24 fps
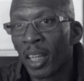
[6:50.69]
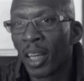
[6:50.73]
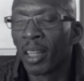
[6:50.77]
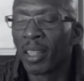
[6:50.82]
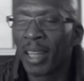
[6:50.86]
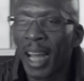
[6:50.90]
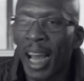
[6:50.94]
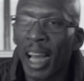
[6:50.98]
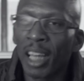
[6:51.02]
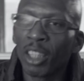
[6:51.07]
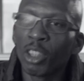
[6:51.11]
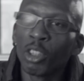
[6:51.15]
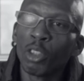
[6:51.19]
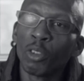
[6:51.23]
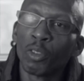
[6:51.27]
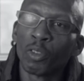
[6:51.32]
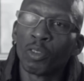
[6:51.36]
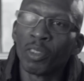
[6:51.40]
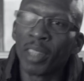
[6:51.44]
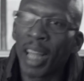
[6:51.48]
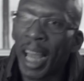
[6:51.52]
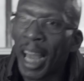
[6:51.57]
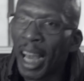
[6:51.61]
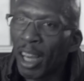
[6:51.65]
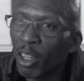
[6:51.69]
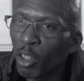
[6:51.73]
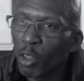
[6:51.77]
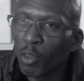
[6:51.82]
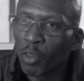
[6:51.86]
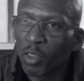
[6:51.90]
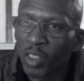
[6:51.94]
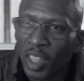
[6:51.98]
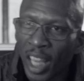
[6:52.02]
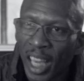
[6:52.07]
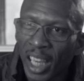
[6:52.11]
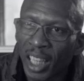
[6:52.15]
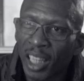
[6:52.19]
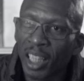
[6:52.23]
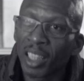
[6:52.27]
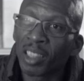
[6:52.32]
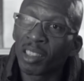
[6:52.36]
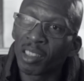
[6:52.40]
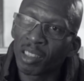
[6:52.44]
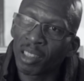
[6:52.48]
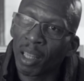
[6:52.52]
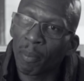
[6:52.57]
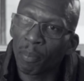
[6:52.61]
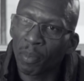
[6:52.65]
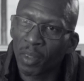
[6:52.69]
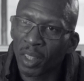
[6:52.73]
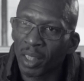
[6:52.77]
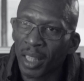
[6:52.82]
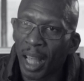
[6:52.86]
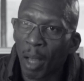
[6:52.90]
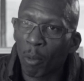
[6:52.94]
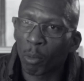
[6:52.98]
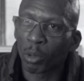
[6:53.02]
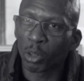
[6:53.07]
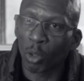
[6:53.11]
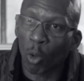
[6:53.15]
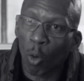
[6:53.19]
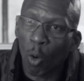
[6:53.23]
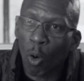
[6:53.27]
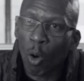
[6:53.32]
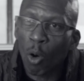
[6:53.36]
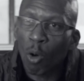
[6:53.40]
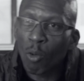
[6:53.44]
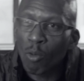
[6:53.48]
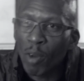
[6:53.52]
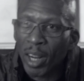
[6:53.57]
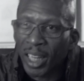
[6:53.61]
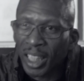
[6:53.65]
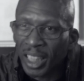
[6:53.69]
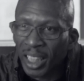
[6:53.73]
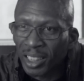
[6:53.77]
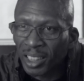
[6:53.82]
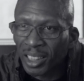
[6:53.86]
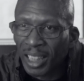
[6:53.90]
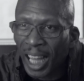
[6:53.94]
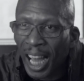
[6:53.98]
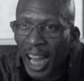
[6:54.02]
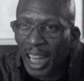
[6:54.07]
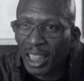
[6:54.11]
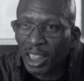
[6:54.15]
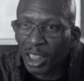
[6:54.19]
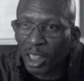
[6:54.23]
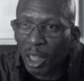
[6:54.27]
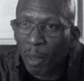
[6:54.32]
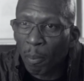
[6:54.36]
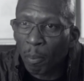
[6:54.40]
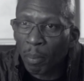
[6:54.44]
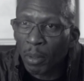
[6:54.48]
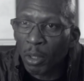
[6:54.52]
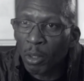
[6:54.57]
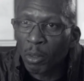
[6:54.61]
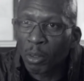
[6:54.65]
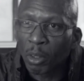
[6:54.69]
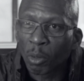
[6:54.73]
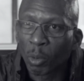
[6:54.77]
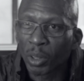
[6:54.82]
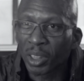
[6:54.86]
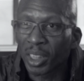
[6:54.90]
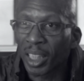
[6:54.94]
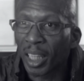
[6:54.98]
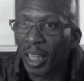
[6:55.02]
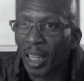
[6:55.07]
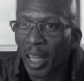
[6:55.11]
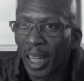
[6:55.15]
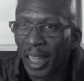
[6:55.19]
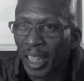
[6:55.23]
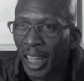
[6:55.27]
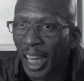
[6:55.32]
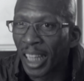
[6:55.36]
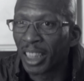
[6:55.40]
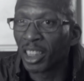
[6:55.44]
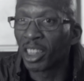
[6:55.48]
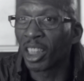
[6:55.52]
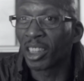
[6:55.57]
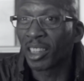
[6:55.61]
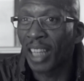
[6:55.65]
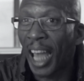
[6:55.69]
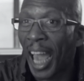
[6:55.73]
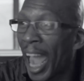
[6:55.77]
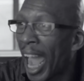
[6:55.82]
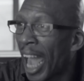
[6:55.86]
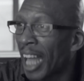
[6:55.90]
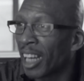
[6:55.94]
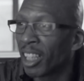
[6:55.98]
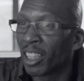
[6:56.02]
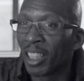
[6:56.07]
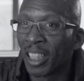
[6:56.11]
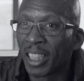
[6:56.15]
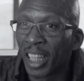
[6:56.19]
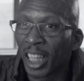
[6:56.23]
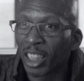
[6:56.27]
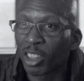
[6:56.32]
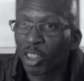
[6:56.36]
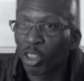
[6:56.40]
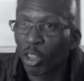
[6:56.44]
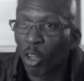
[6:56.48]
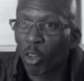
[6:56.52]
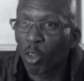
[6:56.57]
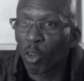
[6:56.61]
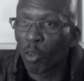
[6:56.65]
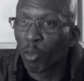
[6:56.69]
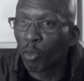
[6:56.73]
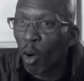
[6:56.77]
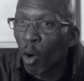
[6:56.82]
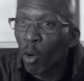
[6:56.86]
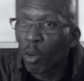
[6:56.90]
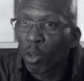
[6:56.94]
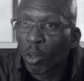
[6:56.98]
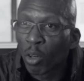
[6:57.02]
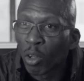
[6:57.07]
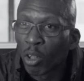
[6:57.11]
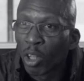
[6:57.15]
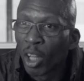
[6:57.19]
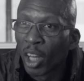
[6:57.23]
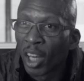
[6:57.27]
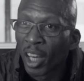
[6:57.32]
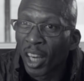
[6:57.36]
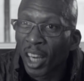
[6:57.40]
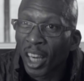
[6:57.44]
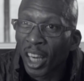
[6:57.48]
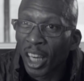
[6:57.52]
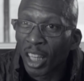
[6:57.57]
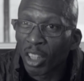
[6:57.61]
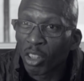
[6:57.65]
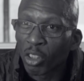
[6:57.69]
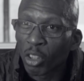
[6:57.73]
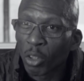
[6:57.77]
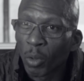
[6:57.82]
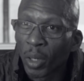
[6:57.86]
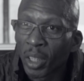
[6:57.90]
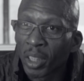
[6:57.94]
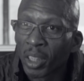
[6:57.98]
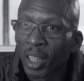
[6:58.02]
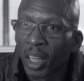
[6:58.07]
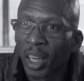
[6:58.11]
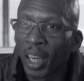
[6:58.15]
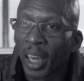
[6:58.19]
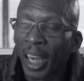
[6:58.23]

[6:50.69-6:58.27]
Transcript: Now you've taken something that was already inside the computer and just added an external vocal into it,